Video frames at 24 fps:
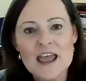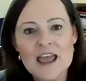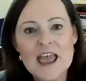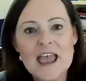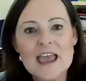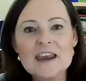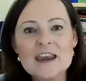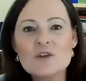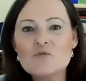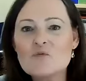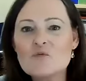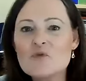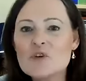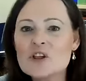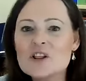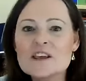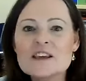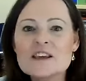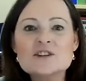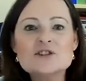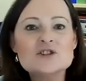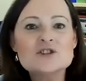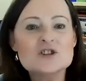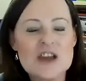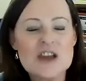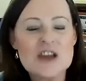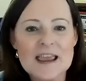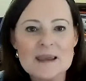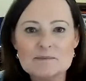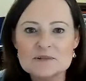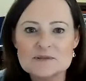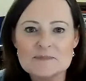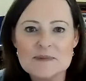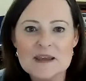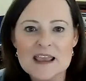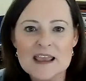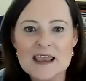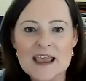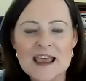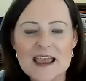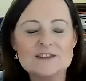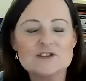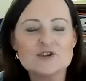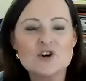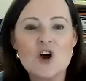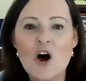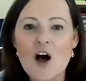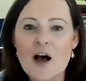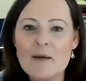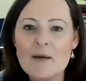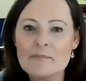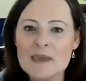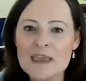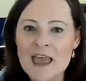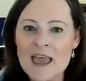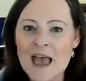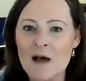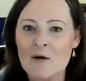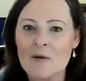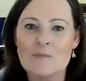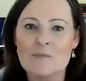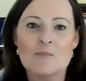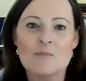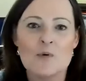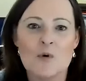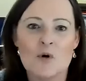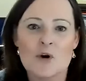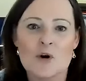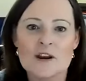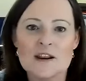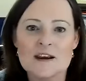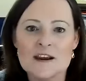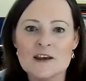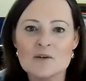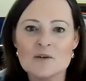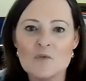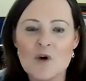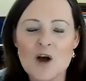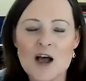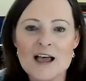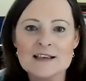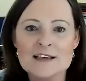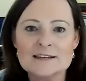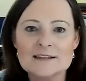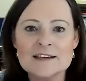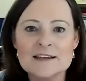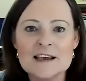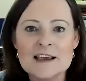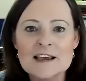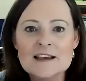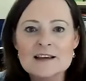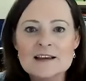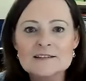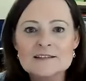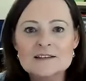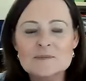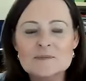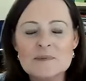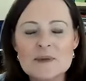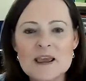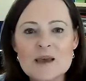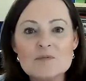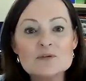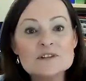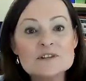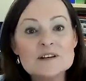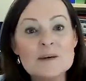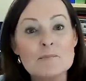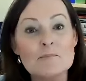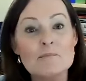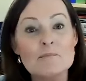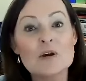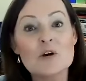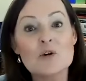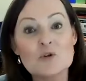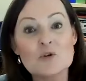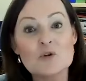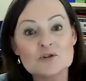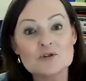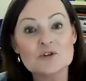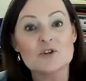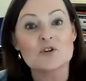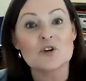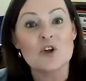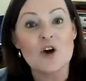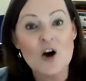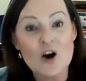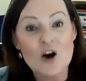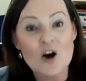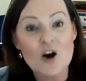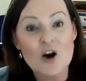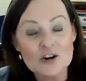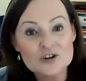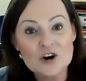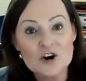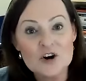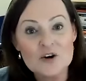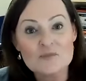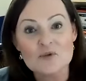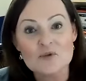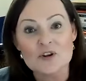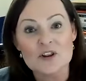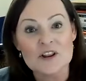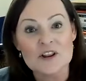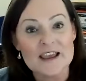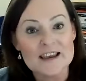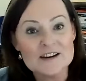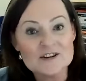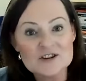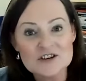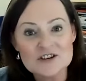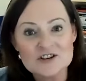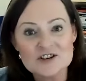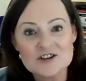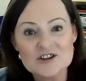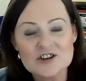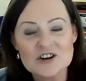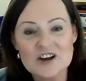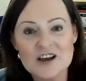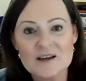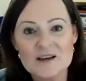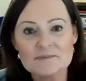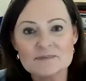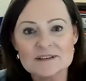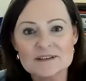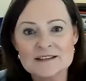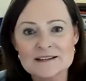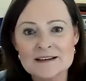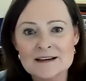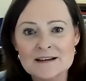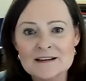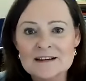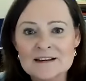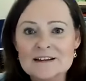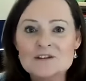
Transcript: and it really shaped me and taught me how important it was to be able to build long term relationships,